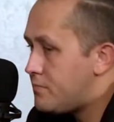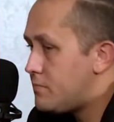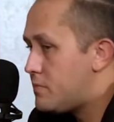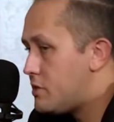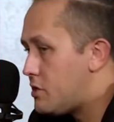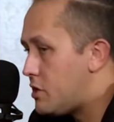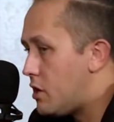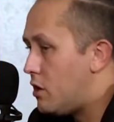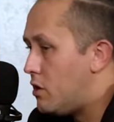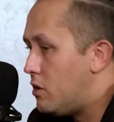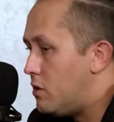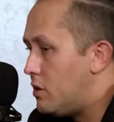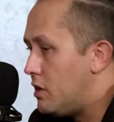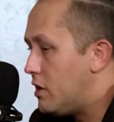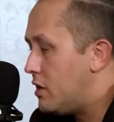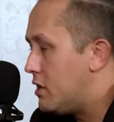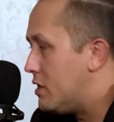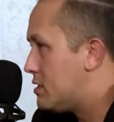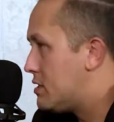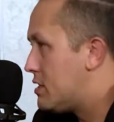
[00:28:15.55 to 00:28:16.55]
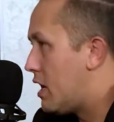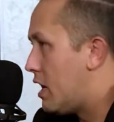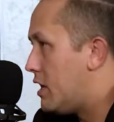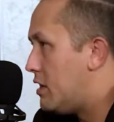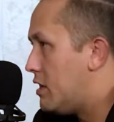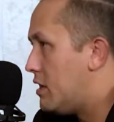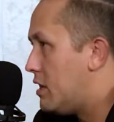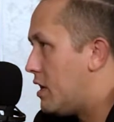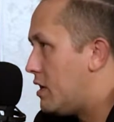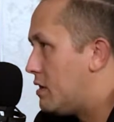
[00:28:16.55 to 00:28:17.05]
So it's kind
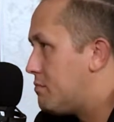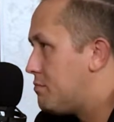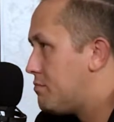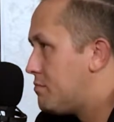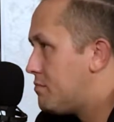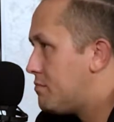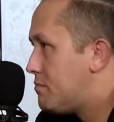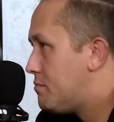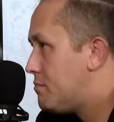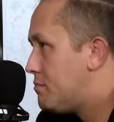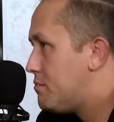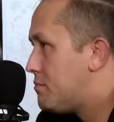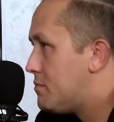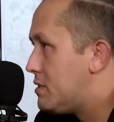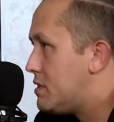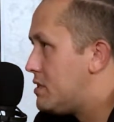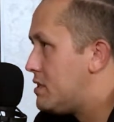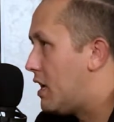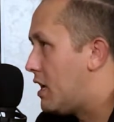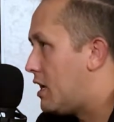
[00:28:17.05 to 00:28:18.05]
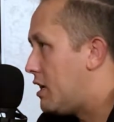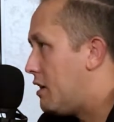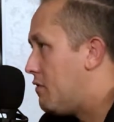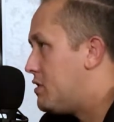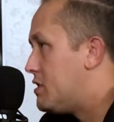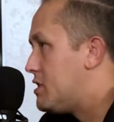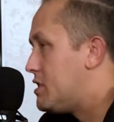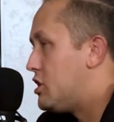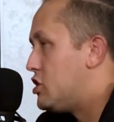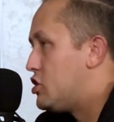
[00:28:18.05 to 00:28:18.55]
of that executive
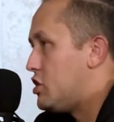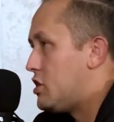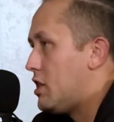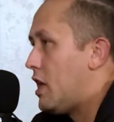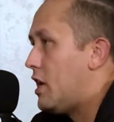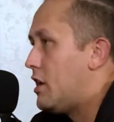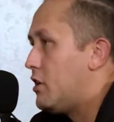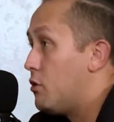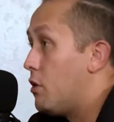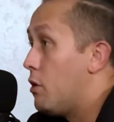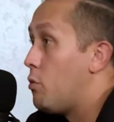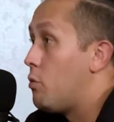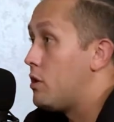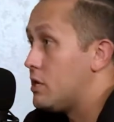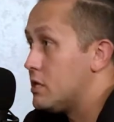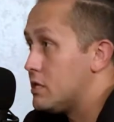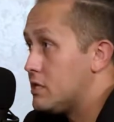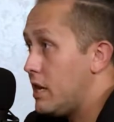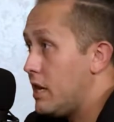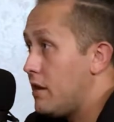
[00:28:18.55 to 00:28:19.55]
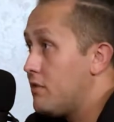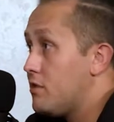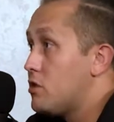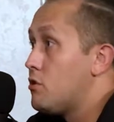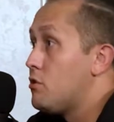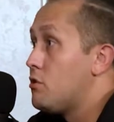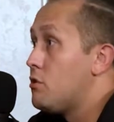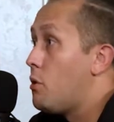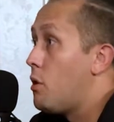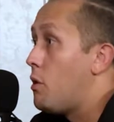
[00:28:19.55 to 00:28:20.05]
decision, like, do I want to save it
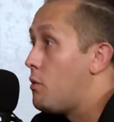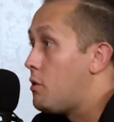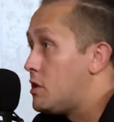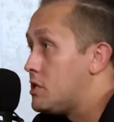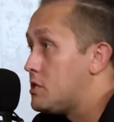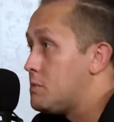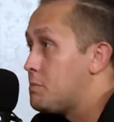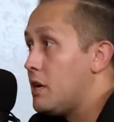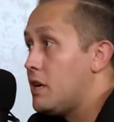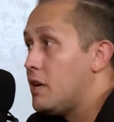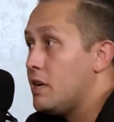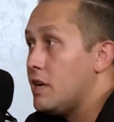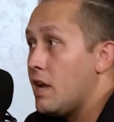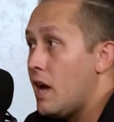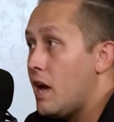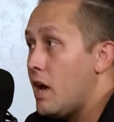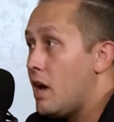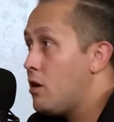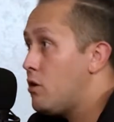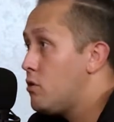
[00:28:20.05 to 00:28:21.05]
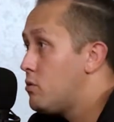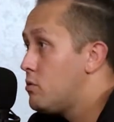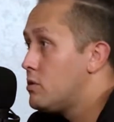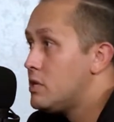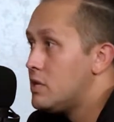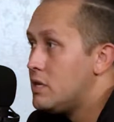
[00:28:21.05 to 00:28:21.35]
or do I want to spend it now?